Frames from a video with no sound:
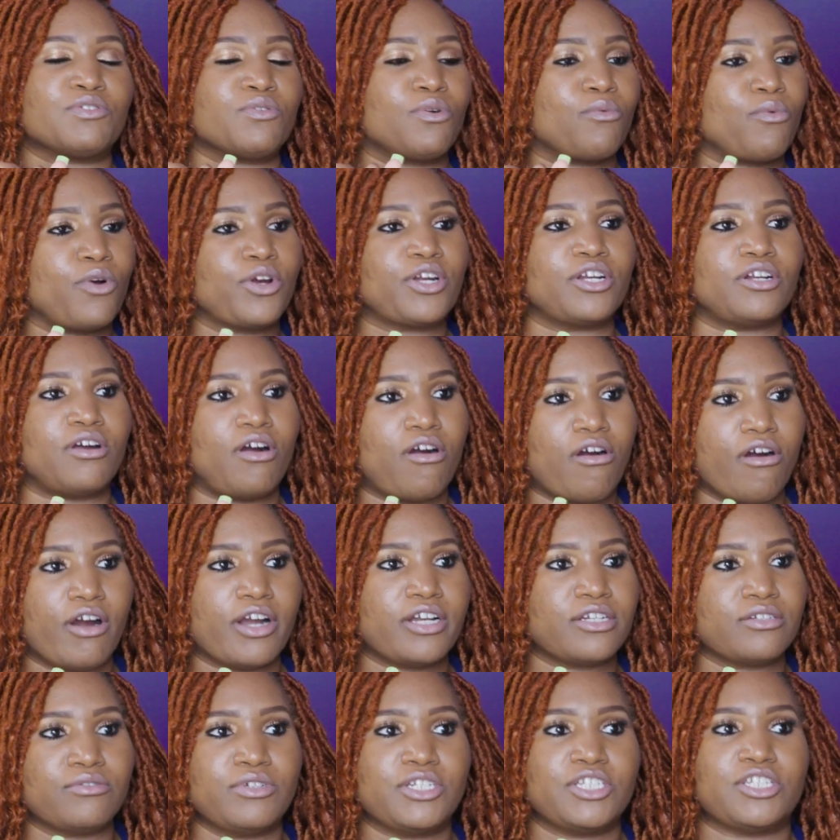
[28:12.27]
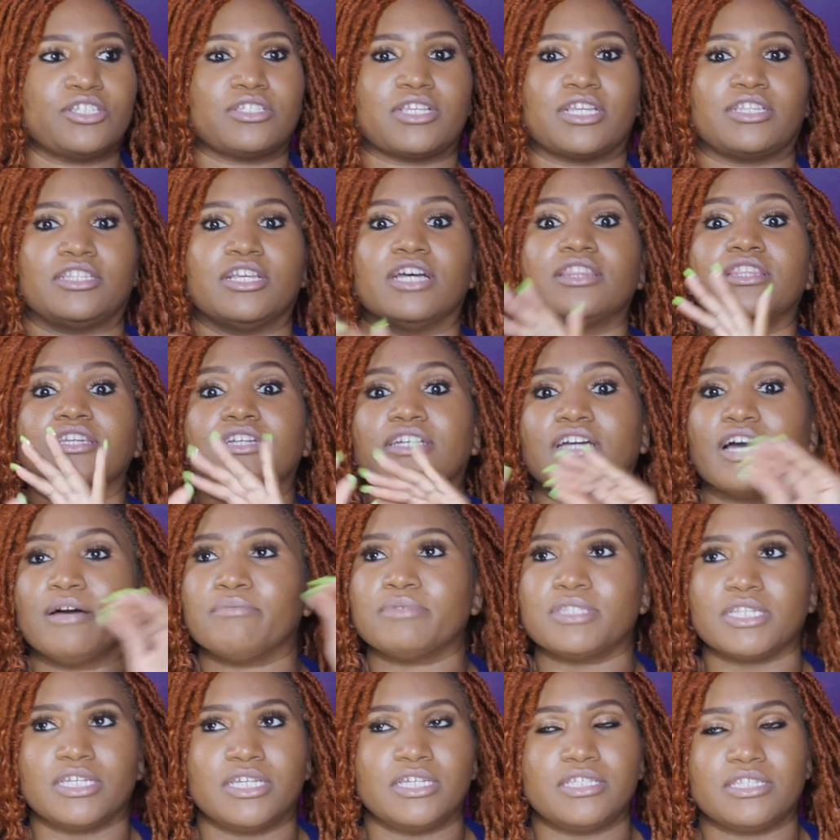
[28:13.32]
from working hard. Nothing
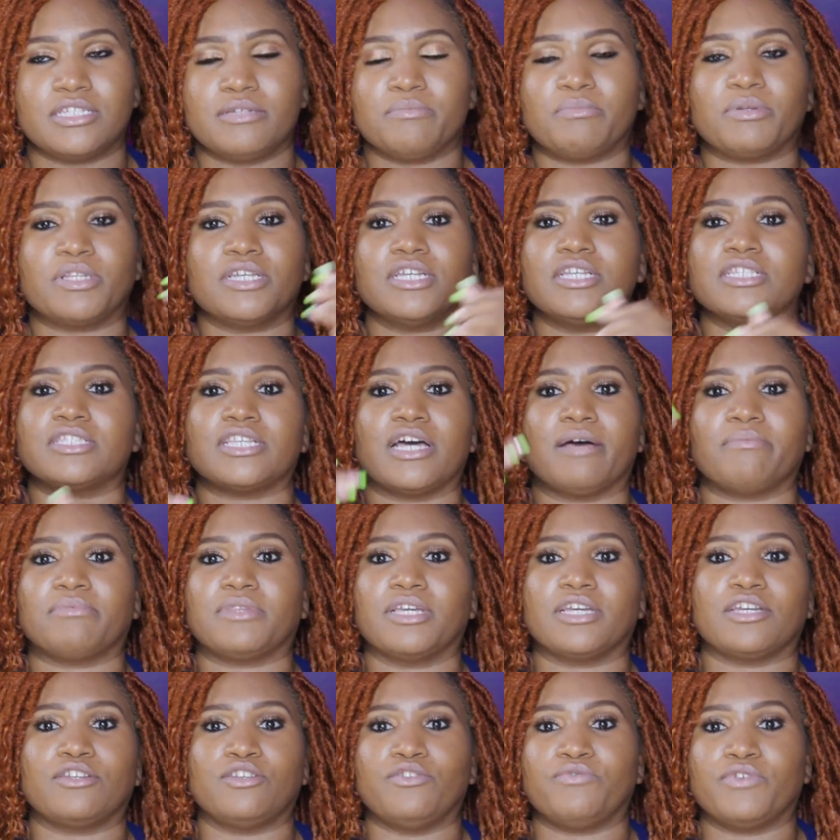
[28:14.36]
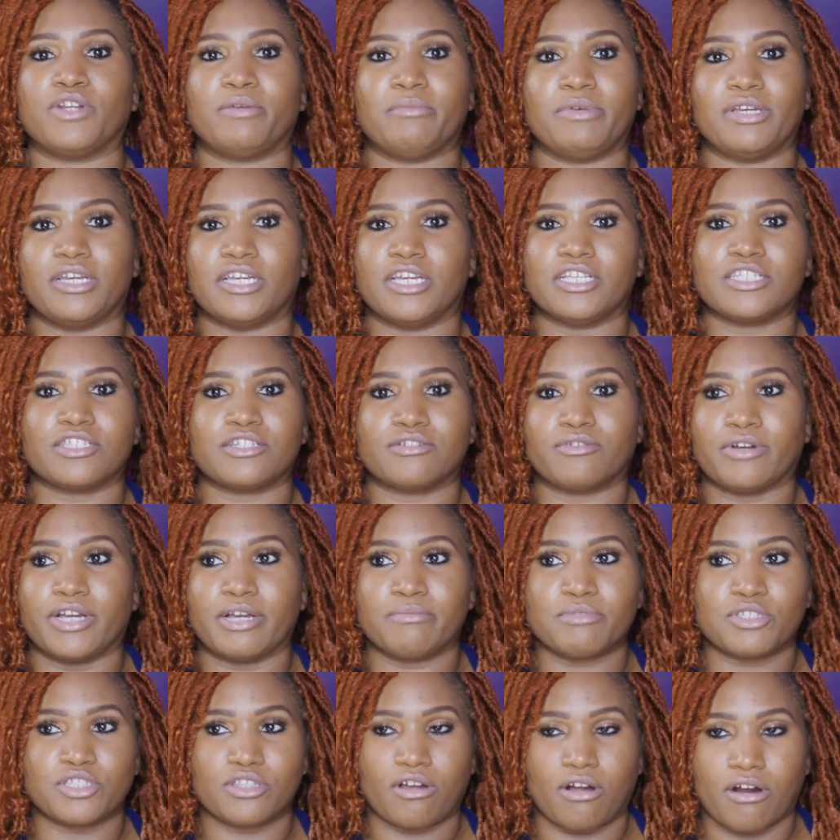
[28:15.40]
comes easy. Please stop thinking you're going to be an
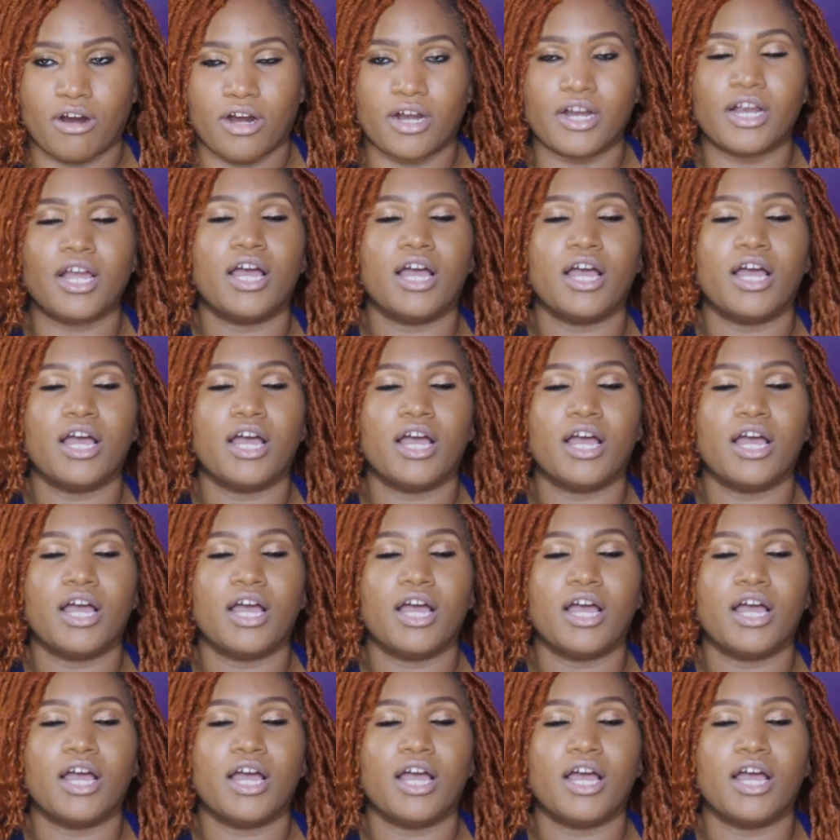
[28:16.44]
Instagram star.